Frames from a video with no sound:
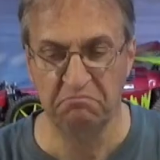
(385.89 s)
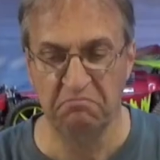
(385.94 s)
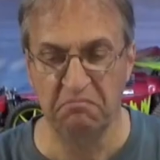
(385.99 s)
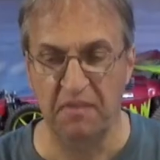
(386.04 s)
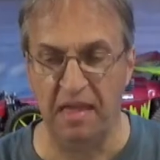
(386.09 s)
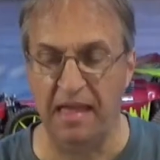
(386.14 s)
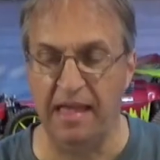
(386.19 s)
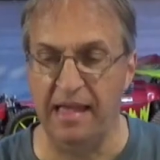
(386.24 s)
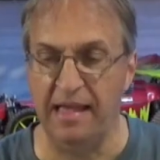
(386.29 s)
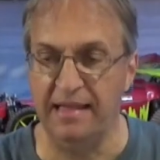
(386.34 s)

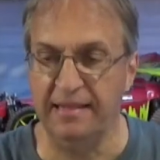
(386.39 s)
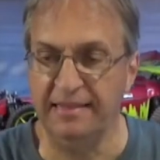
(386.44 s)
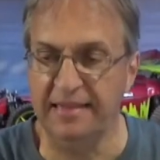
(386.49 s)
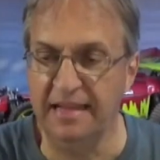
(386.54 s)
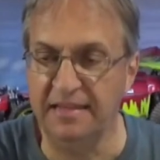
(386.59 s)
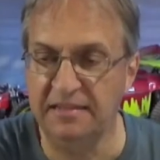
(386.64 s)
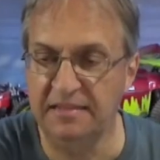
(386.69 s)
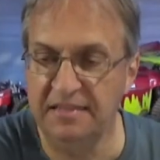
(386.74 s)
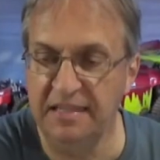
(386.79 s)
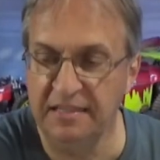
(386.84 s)
And
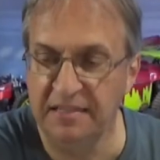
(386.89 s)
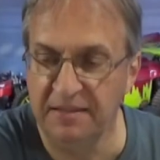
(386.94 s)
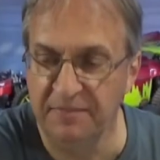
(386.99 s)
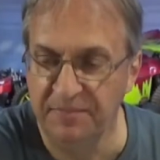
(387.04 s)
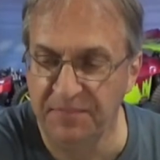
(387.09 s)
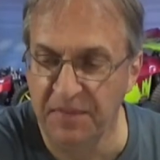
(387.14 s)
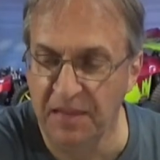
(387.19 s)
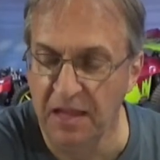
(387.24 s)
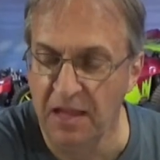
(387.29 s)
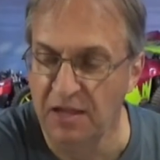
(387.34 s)
that's it.
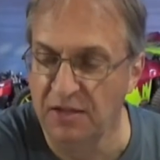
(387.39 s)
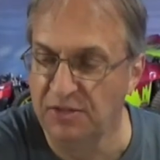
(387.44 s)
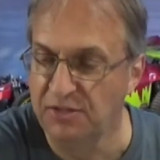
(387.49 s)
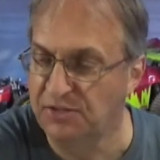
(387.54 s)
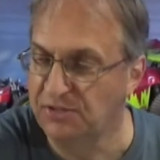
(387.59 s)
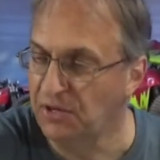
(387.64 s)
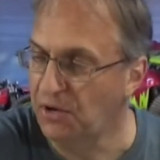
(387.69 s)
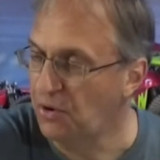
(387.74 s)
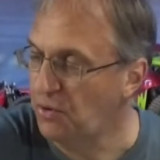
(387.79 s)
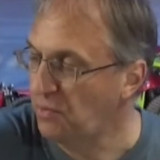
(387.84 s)

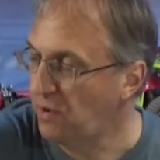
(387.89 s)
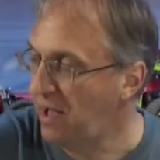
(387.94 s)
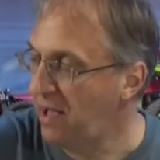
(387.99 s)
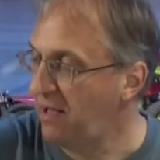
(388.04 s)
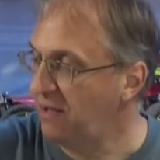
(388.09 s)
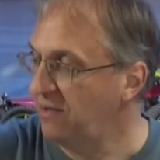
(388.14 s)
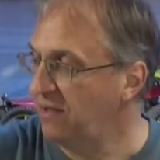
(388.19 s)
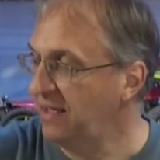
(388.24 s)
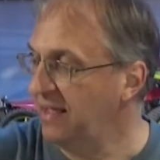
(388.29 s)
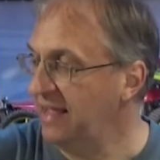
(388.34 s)

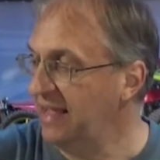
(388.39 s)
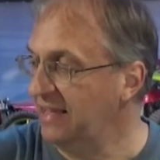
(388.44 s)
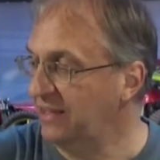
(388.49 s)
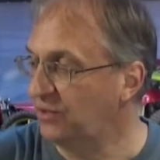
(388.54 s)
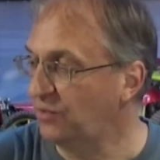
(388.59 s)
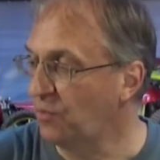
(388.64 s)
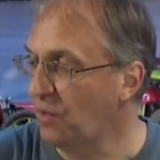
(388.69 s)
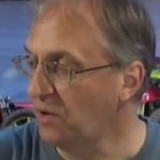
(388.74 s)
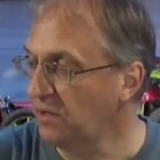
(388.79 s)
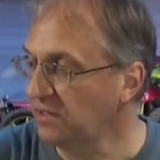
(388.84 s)
So it
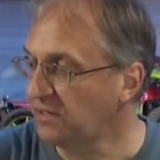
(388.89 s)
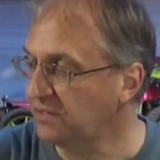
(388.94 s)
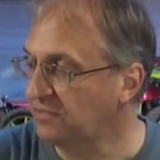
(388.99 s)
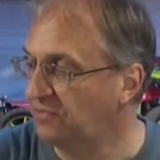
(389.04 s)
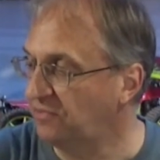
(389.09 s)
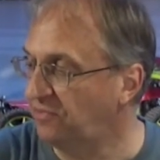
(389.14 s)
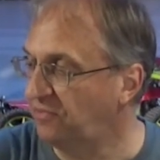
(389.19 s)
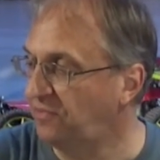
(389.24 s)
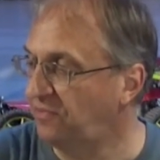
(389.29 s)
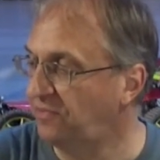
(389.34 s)
works
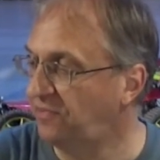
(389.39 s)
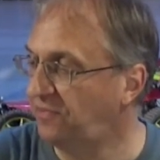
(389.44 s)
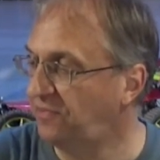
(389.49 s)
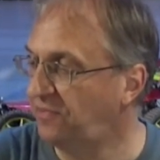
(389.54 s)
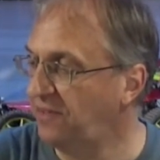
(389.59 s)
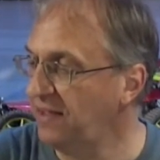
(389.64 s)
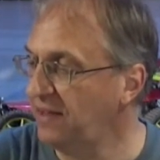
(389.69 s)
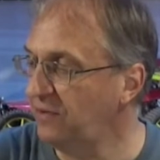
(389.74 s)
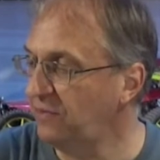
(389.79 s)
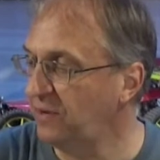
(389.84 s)

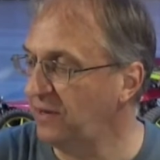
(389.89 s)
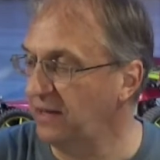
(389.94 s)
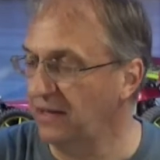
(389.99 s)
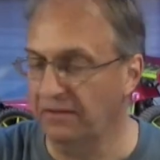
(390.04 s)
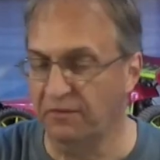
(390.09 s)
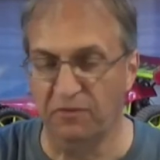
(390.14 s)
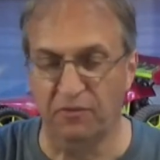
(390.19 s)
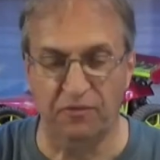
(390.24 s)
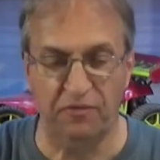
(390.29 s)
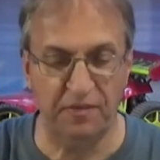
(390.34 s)
very,
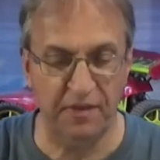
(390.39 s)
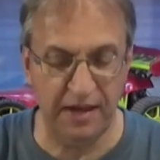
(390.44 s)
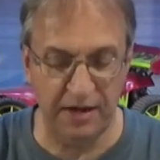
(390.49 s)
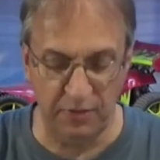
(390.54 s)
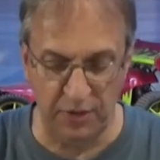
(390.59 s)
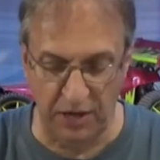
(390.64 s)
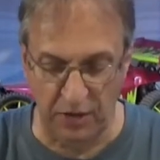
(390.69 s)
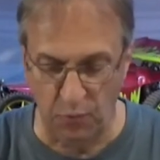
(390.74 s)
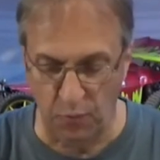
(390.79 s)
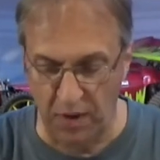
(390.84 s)

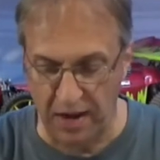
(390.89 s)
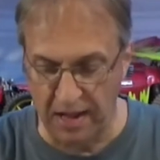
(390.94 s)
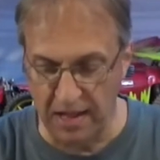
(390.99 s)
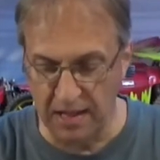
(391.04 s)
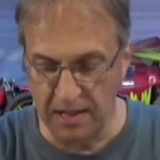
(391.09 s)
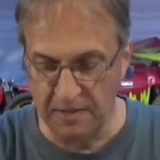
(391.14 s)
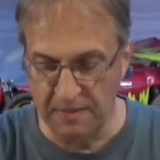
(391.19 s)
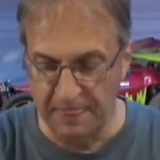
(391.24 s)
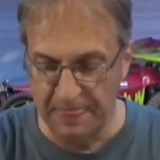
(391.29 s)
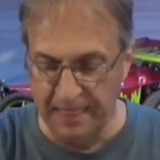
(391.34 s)
very
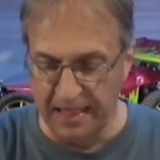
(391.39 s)
well.